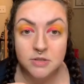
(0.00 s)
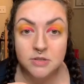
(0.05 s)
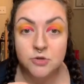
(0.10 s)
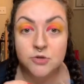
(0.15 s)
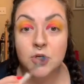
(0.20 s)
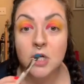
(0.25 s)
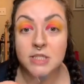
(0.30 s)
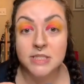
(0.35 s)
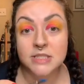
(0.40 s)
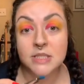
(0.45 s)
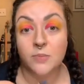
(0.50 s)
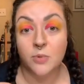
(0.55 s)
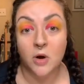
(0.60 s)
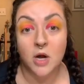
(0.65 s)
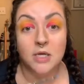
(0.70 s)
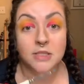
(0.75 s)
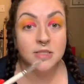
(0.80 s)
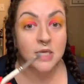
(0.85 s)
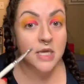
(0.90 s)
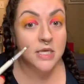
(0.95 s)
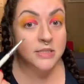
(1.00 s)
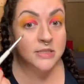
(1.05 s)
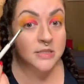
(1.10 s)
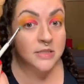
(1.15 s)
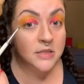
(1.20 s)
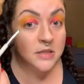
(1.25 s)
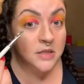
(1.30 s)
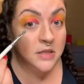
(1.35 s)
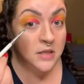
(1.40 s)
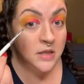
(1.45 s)
trust the
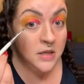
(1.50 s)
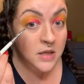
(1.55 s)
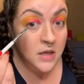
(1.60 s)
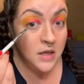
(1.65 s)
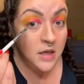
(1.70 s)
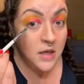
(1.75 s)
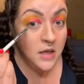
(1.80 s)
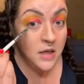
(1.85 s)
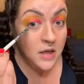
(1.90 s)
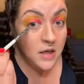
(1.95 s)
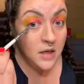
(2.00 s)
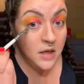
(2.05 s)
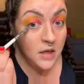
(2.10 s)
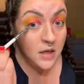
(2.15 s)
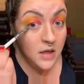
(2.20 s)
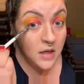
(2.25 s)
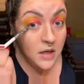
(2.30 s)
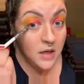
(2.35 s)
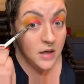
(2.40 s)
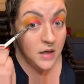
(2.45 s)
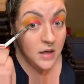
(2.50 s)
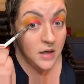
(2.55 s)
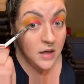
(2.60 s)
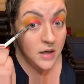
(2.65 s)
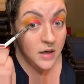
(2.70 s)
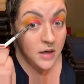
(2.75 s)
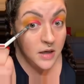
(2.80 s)
process. All right,